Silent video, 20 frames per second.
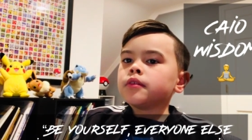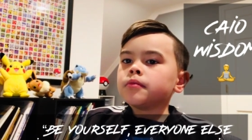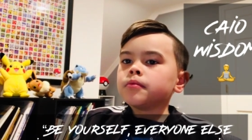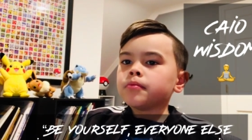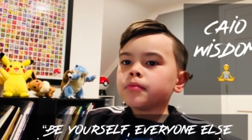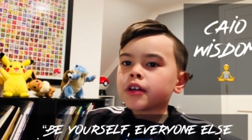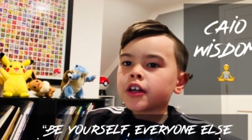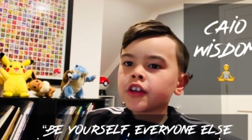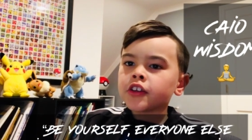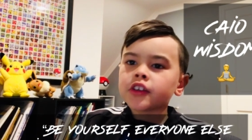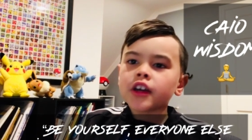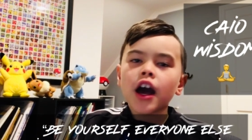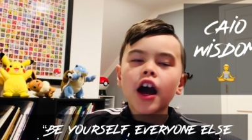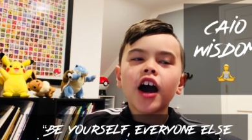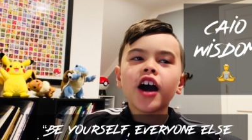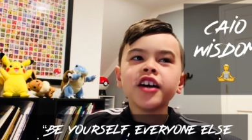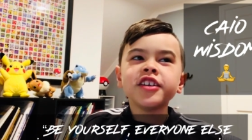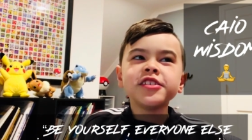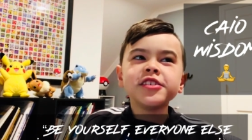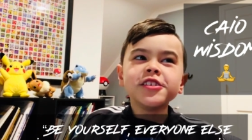Because
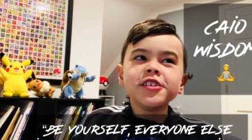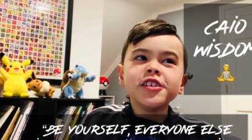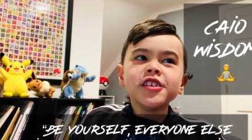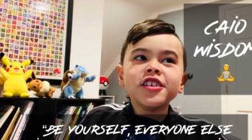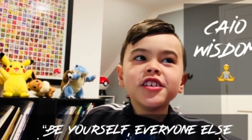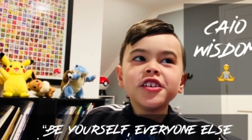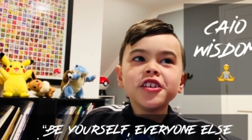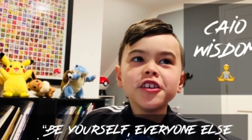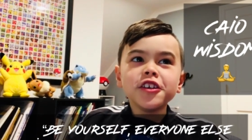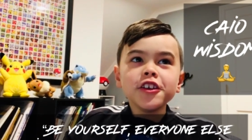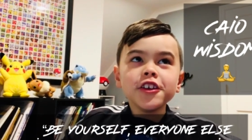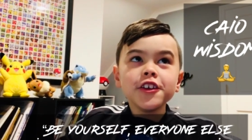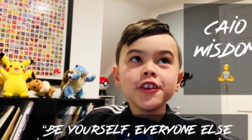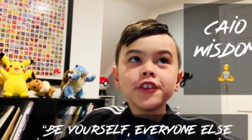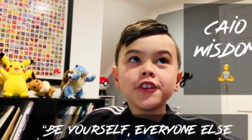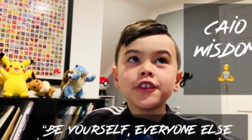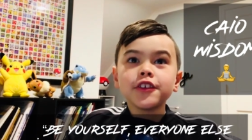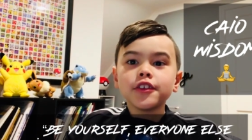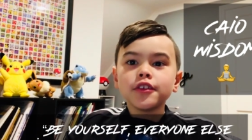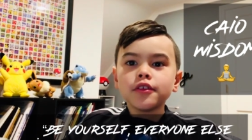God
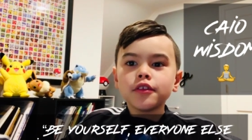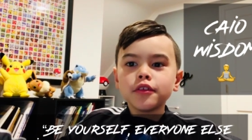is